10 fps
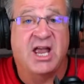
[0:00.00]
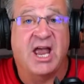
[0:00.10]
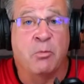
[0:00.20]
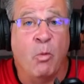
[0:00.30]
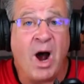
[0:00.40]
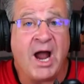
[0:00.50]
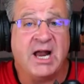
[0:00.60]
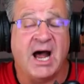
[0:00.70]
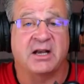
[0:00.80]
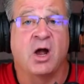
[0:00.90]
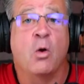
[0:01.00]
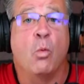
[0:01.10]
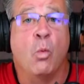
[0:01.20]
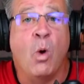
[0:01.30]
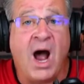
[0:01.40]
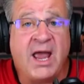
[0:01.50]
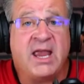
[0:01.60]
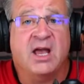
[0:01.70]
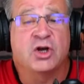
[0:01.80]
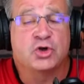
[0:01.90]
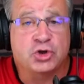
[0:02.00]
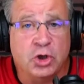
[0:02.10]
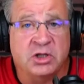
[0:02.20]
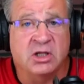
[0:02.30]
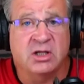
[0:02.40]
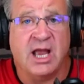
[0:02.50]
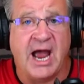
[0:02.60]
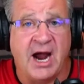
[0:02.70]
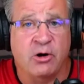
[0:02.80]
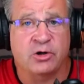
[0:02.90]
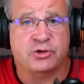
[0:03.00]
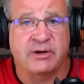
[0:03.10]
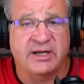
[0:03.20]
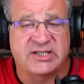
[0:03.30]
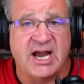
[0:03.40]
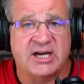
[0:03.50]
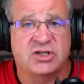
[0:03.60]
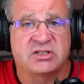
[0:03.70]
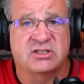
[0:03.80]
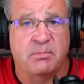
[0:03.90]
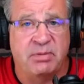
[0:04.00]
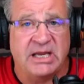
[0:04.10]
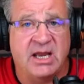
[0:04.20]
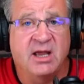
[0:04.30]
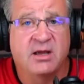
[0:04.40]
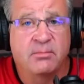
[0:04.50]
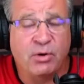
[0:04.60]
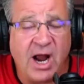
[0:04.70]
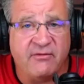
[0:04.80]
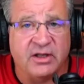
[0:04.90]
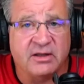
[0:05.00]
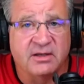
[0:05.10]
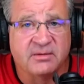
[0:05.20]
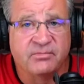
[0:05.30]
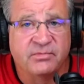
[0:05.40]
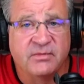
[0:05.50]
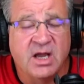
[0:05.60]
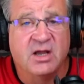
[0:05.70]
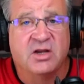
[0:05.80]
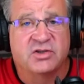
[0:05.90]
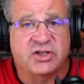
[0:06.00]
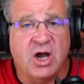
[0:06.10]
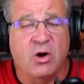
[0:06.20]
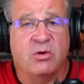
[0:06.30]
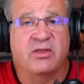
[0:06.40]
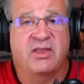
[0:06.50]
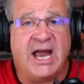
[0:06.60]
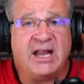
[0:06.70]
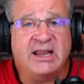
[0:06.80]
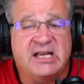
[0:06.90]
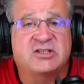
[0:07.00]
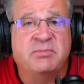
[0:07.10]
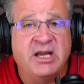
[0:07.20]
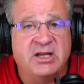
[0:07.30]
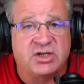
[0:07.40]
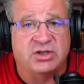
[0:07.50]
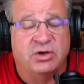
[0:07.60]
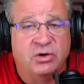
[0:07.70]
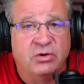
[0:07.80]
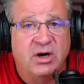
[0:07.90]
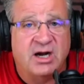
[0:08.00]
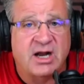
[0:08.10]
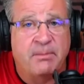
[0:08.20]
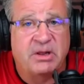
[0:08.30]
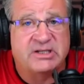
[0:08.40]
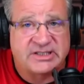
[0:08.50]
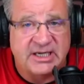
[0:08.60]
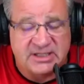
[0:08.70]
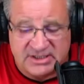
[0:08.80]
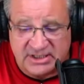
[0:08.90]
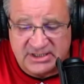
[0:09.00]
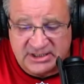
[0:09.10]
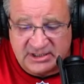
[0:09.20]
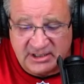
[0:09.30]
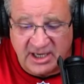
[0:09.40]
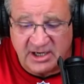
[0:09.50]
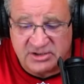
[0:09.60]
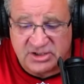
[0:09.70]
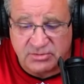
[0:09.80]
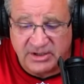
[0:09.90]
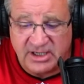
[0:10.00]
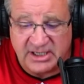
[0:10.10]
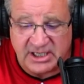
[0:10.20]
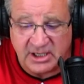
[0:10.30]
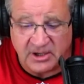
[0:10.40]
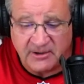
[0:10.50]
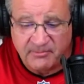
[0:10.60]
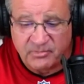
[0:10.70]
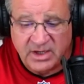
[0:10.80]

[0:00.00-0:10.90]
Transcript: And why not? Why shouldn't our transactions be private? So that leads me to a couple of sentences, and I'll just read it here.